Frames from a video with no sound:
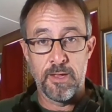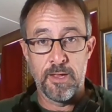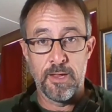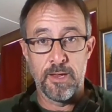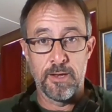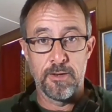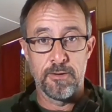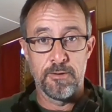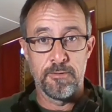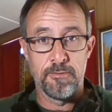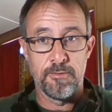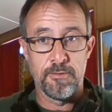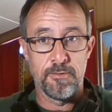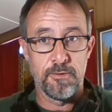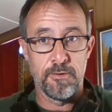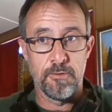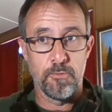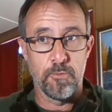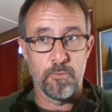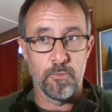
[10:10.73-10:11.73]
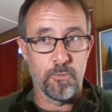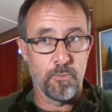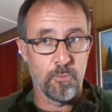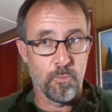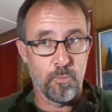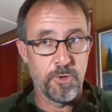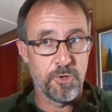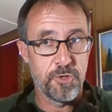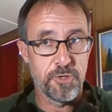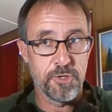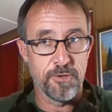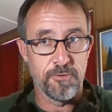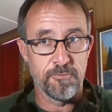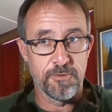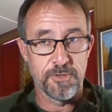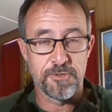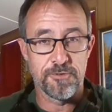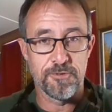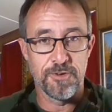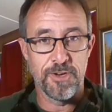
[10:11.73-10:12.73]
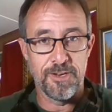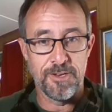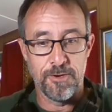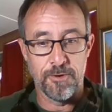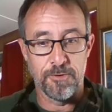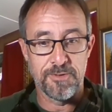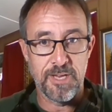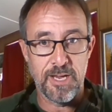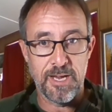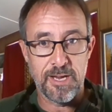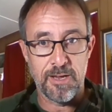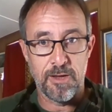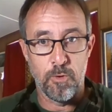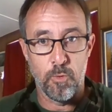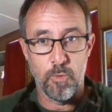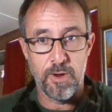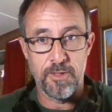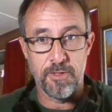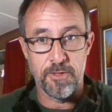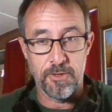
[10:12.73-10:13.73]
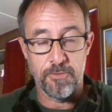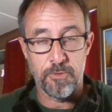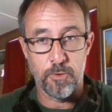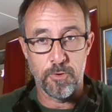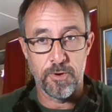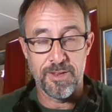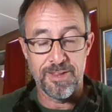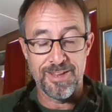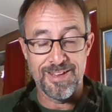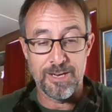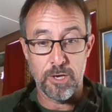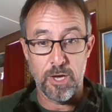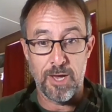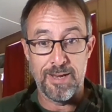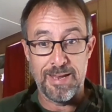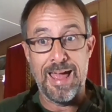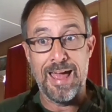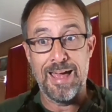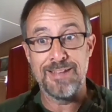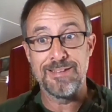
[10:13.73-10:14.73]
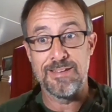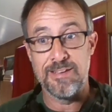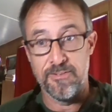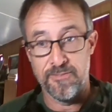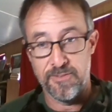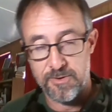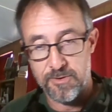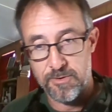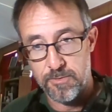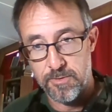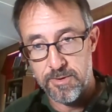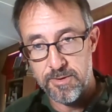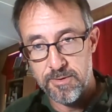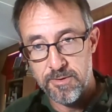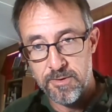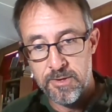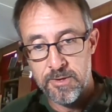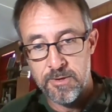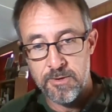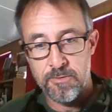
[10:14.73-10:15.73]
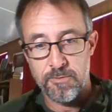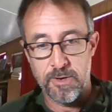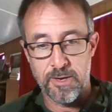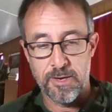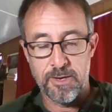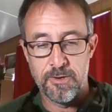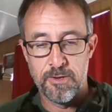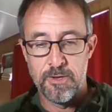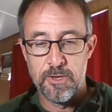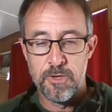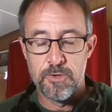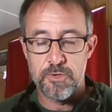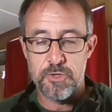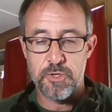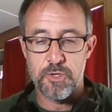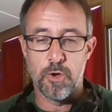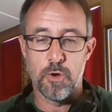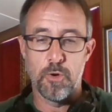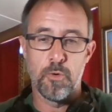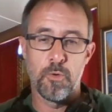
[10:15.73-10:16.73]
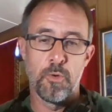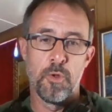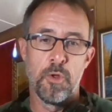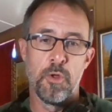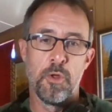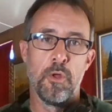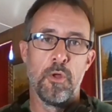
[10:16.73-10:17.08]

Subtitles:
And we shouldn't restrain, take away the authority that God has given to it, right? So